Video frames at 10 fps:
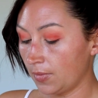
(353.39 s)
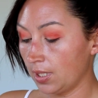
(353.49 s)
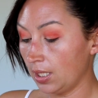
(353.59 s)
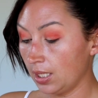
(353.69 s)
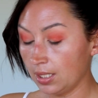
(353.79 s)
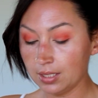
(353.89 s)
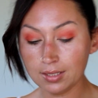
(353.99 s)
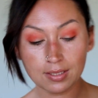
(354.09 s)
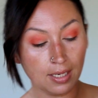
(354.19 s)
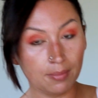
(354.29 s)

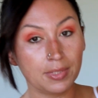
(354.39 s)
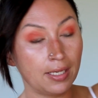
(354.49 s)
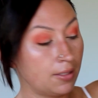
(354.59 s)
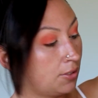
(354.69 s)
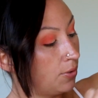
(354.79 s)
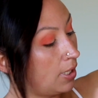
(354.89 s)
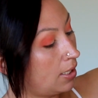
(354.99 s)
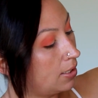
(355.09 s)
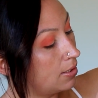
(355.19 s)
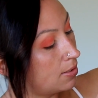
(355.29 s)
These, I'm telling you
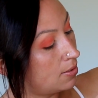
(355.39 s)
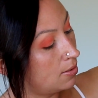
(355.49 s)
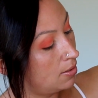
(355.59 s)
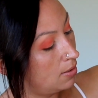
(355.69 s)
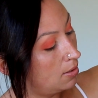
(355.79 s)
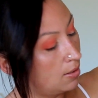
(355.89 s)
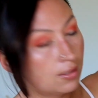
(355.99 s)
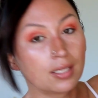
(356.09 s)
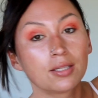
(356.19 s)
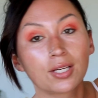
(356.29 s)
guys,
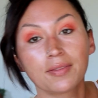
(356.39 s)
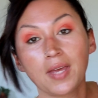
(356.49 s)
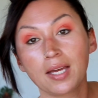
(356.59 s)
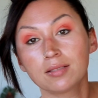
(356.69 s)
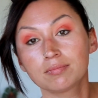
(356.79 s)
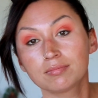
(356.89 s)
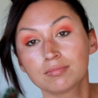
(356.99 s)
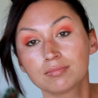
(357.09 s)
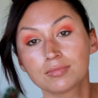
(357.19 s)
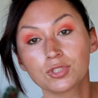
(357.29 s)
like, look at that.
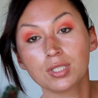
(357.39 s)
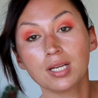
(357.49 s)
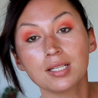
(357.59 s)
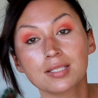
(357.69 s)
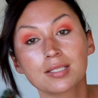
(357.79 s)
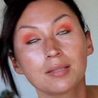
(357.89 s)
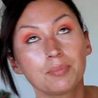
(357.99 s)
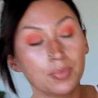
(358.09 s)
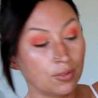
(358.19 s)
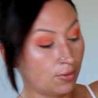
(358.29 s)

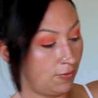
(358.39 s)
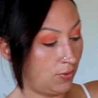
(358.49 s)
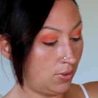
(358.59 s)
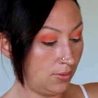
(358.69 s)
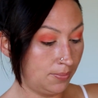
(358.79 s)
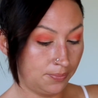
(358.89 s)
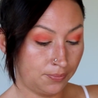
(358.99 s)
Just beautiful.